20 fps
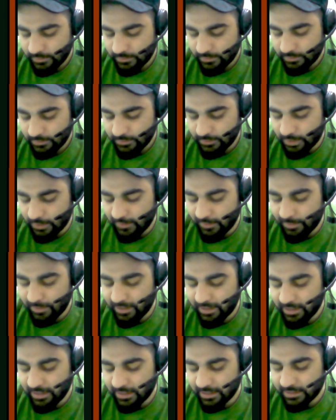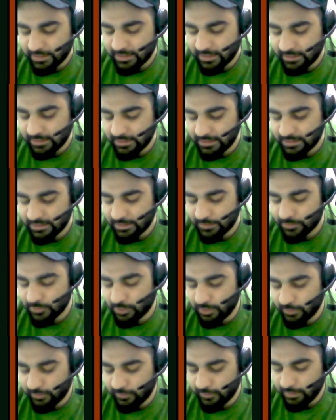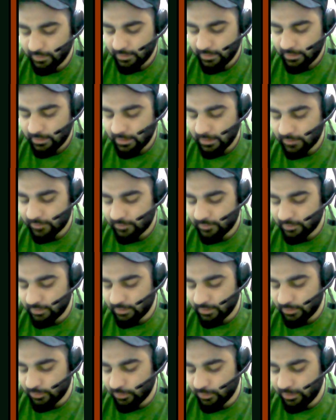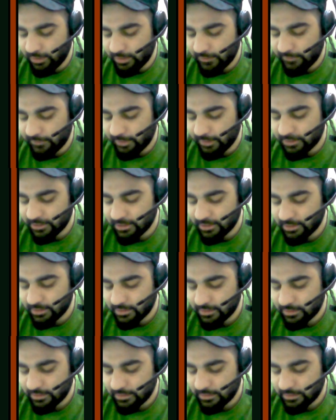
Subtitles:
So everybody can understand this is some sort of like non-linear function.